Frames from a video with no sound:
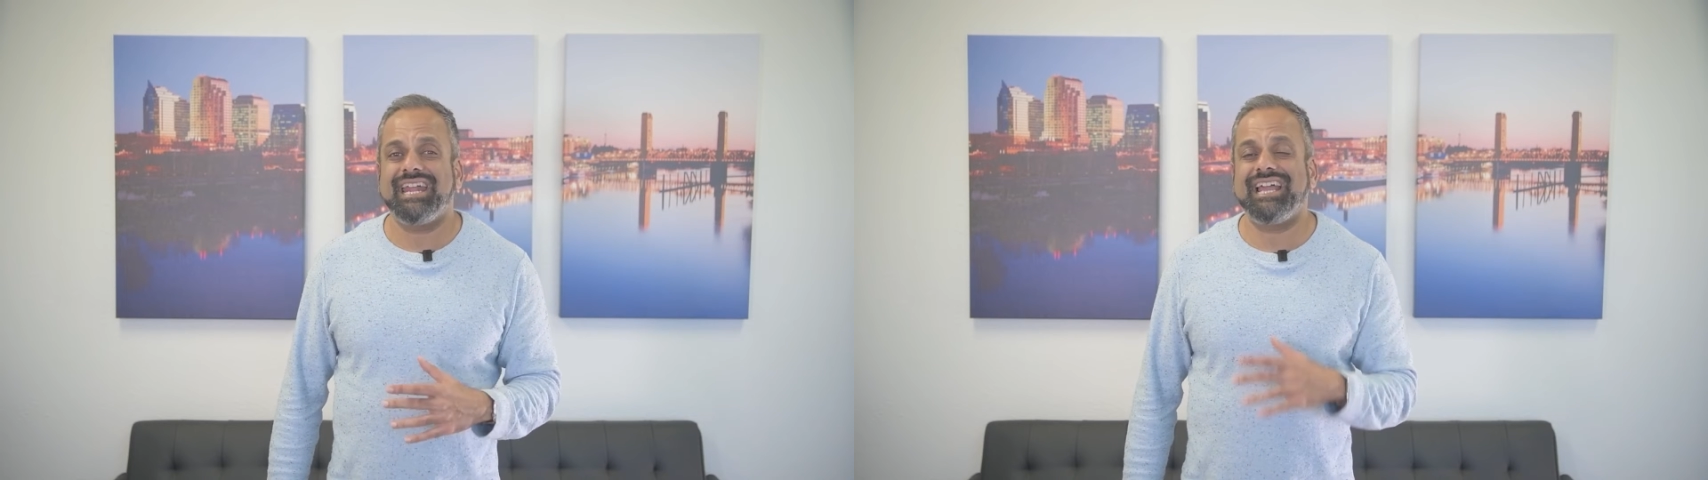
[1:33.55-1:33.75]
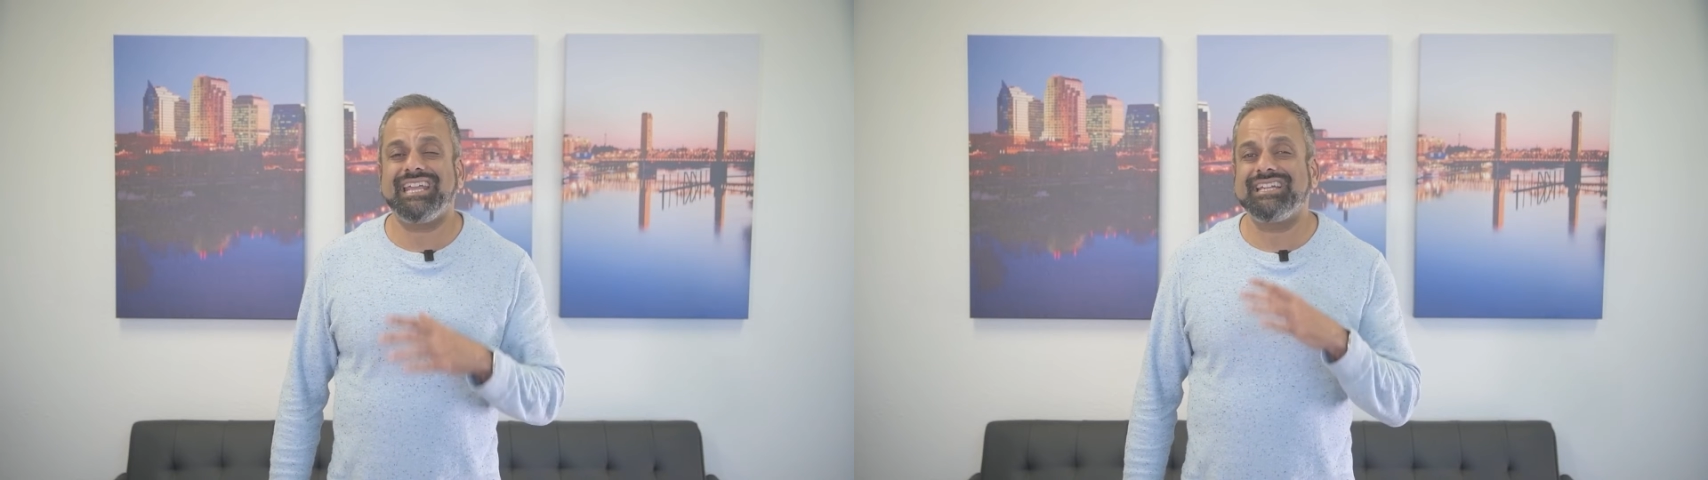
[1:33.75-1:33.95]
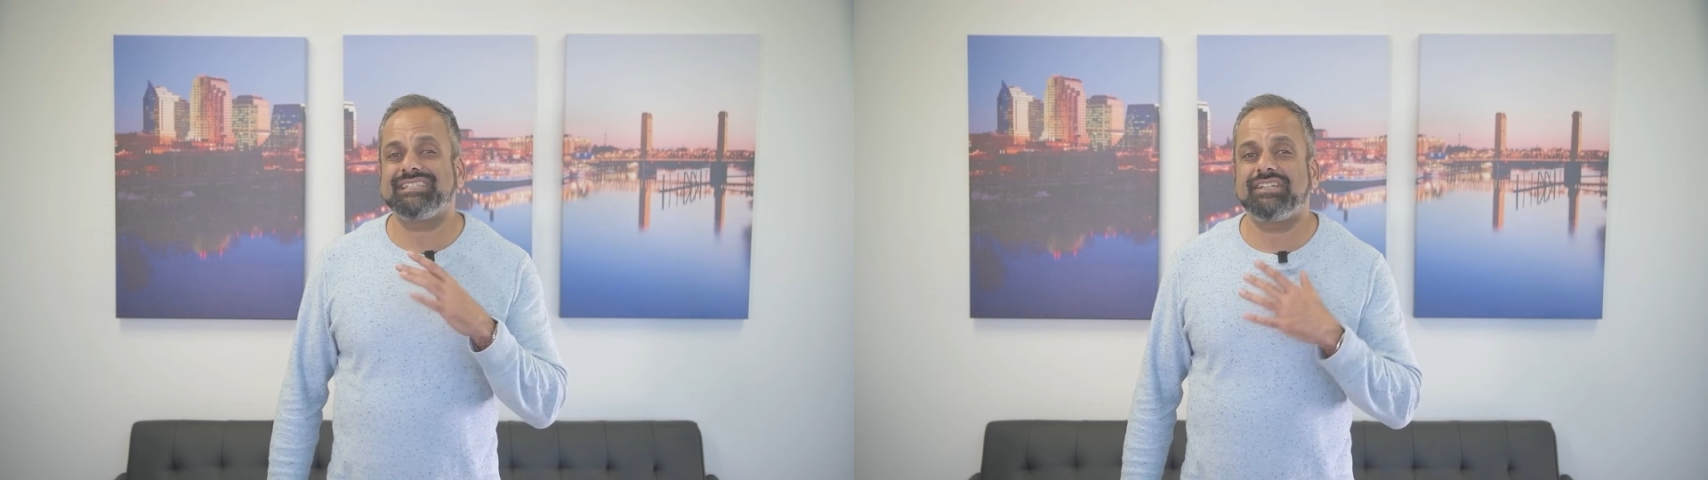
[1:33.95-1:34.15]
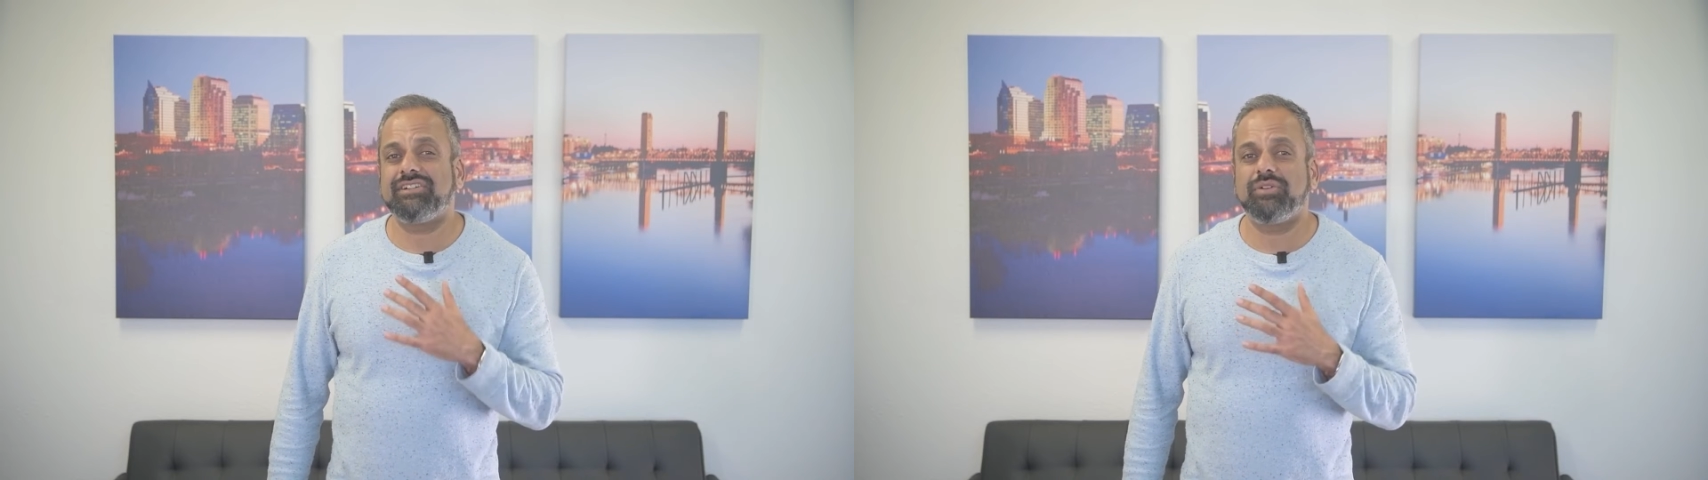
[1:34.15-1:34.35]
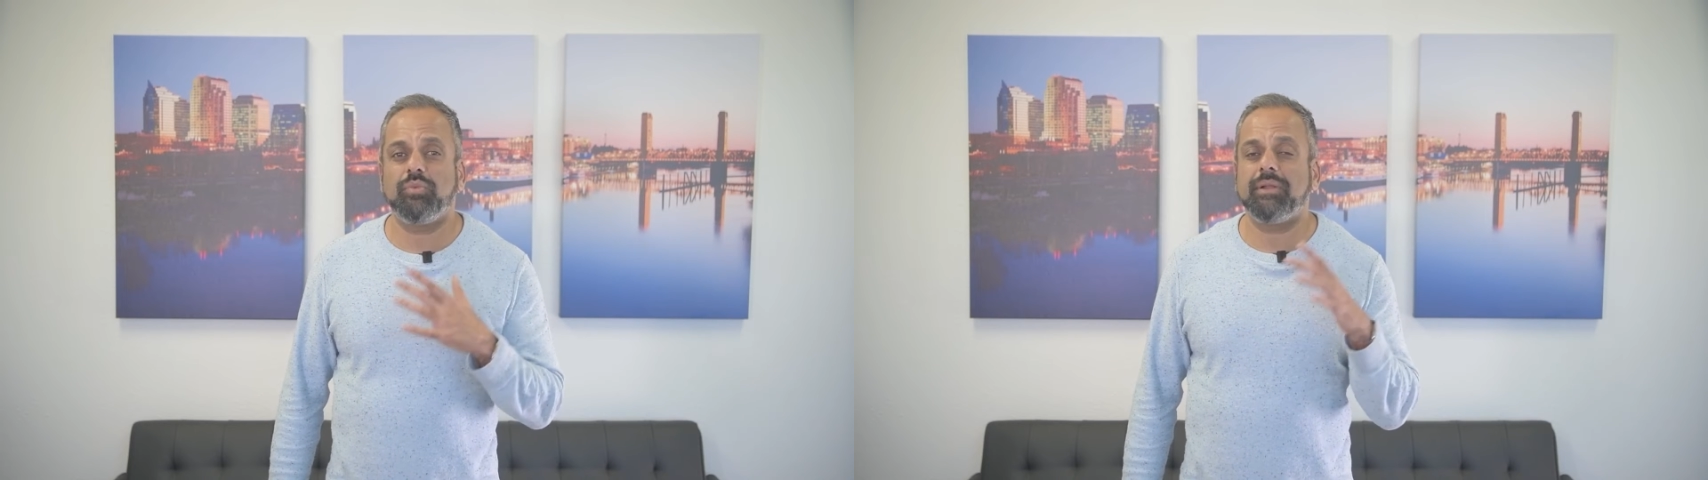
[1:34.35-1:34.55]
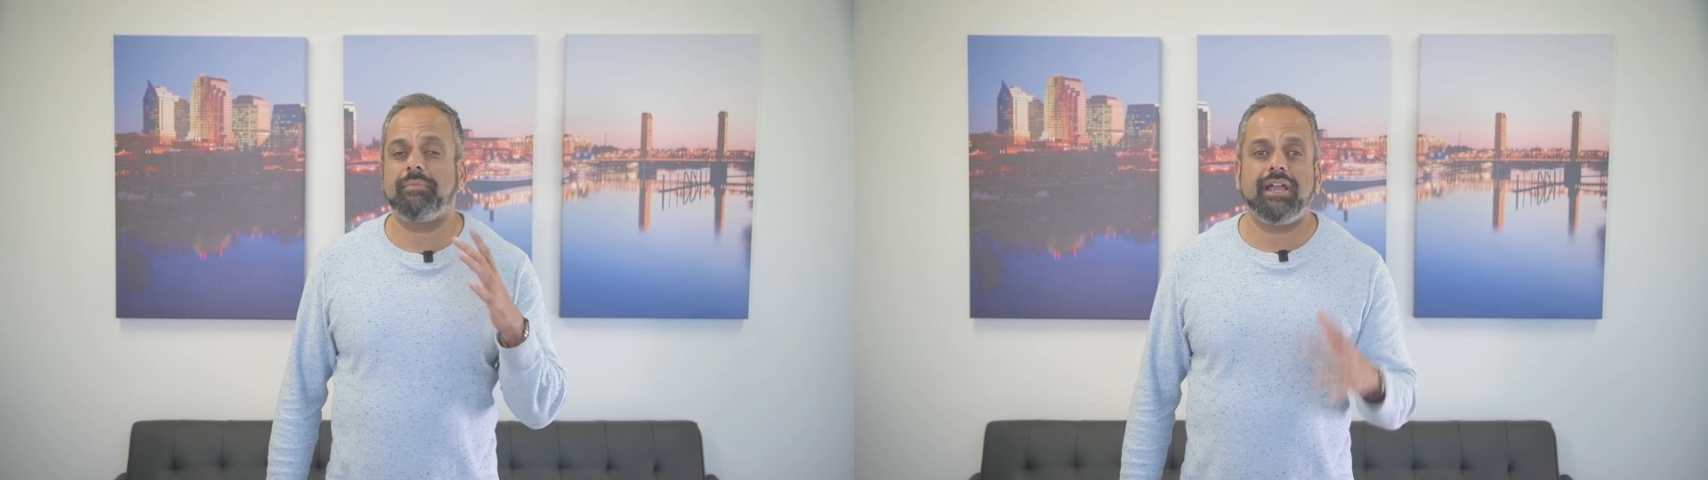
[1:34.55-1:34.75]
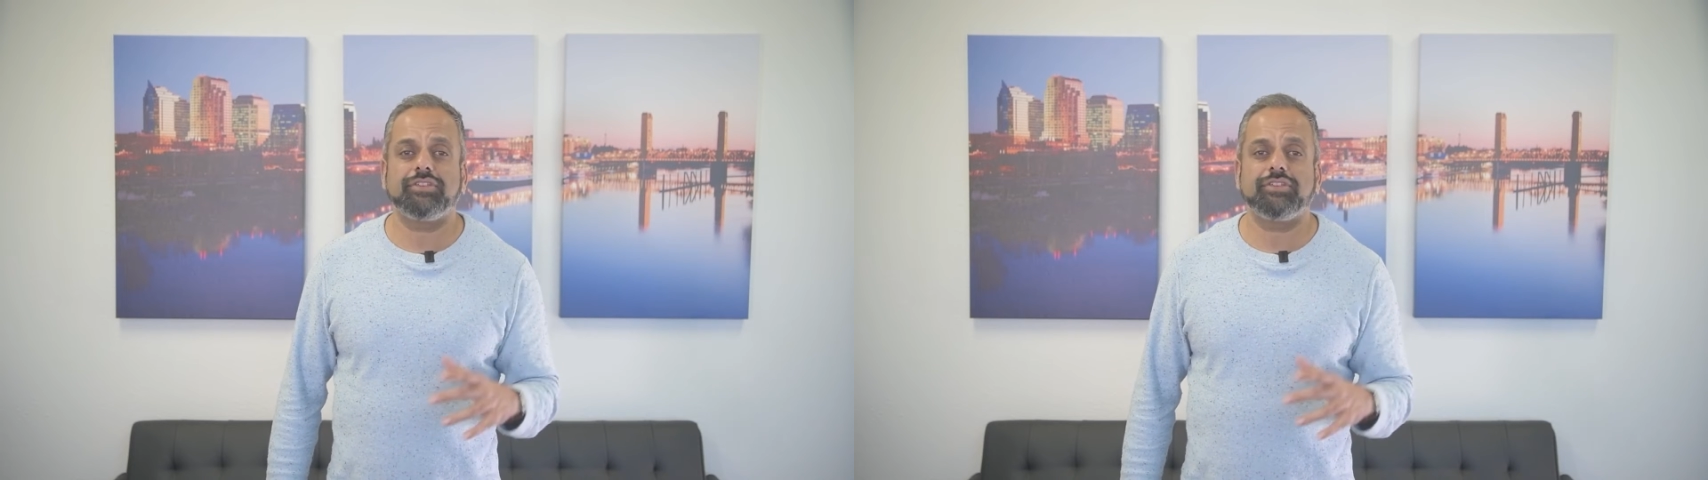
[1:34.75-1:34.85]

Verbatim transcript: and I consider it one of my